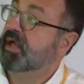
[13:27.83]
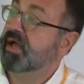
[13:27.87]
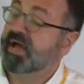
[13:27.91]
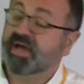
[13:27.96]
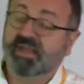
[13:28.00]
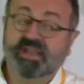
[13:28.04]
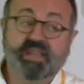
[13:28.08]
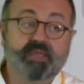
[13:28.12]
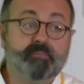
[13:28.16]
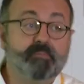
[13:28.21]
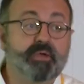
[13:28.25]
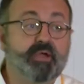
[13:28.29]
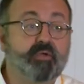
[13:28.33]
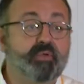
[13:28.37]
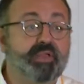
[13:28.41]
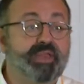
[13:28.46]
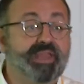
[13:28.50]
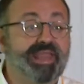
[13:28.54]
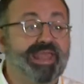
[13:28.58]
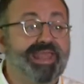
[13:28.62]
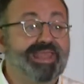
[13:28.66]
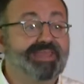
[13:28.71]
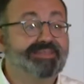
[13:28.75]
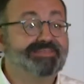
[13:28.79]
an
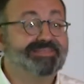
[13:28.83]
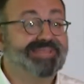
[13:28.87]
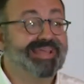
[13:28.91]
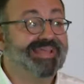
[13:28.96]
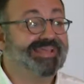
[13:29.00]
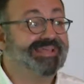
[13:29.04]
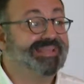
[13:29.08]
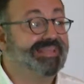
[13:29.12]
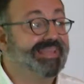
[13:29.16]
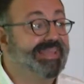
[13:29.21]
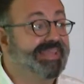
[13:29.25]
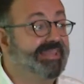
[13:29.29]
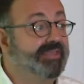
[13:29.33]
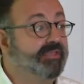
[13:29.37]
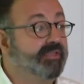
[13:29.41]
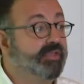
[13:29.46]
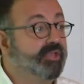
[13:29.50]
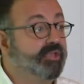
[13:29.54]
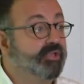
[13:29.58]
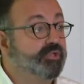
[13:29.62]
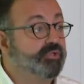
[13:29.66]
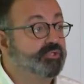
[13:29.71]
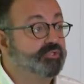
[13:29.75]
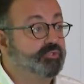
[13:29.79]
mRNA technique
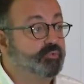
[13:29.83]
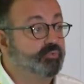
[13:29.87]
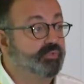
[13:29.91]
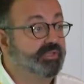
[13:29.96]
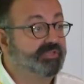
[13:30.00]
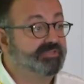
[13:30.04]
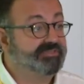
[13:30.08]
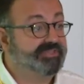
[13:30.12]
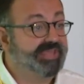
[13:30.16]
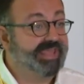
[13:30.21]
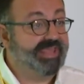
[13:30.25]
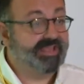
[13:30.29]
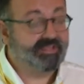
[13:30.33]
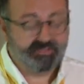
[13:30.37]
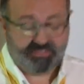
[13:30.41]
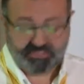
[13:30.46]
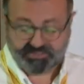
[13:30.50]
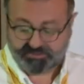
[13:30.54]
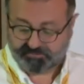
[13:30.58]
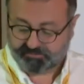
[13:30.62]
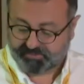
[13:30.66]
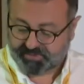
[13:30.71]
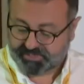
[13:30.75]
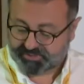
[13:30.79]
to detect the
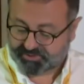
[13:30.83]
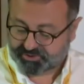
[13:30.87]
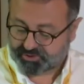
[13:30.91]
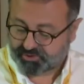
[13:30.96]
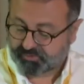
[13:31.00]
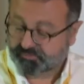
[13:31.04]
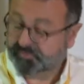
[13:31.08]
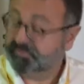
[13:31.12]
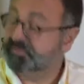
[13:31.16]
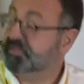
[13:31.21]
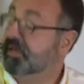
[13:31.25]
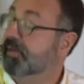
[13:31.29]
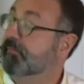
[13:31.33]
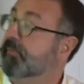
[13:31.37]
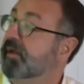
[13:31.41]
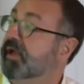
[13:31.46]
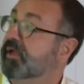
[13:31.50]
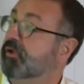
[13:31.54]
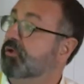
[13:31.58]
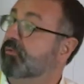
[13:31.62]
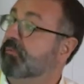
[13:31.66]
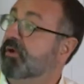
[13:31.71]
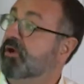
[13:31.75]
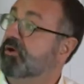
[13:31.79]
expression of some
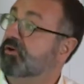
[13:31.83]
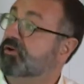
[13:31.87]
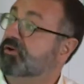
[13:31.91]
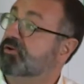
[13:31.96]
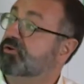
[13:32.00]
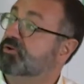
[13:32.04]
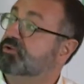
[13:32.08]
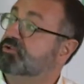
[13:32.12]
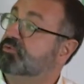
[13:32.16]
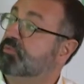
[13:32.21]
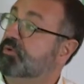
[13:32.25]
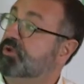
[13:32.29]
biomarkers.